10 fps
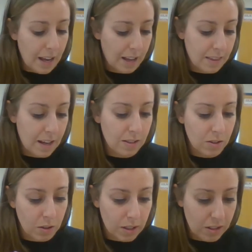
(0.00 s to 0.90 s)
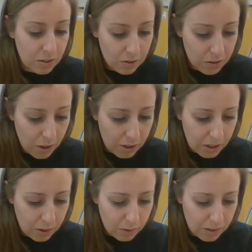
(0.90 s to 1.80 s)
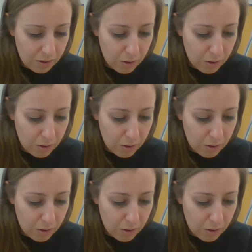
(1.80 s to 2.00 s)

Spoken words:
And then you can start to use it